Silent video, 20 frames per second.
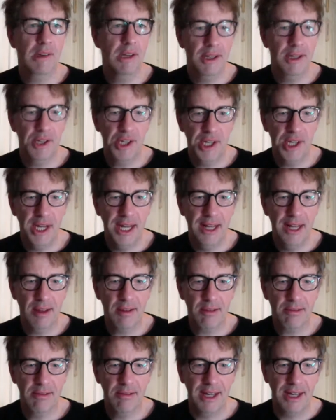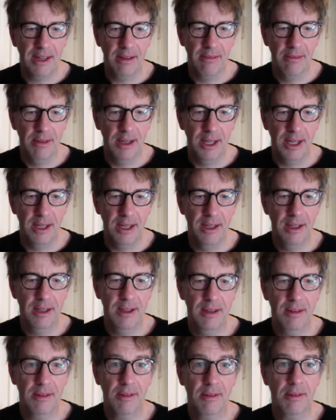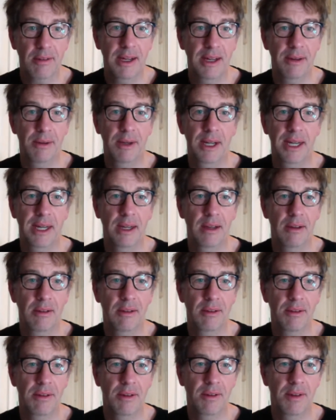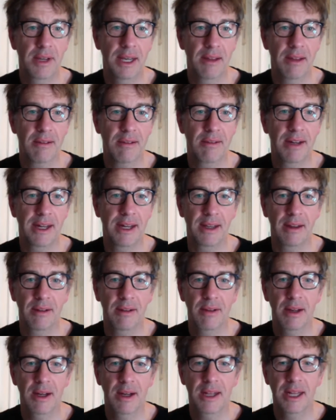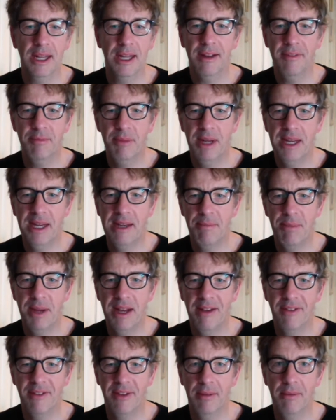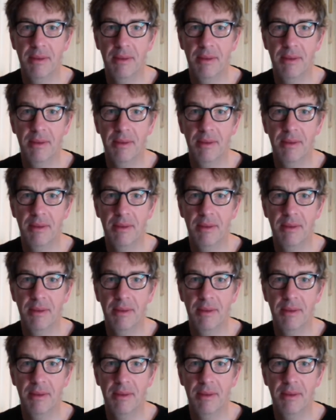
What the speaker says: I share the screen? Right, straight away, on to share screen. I think I've made a bit of a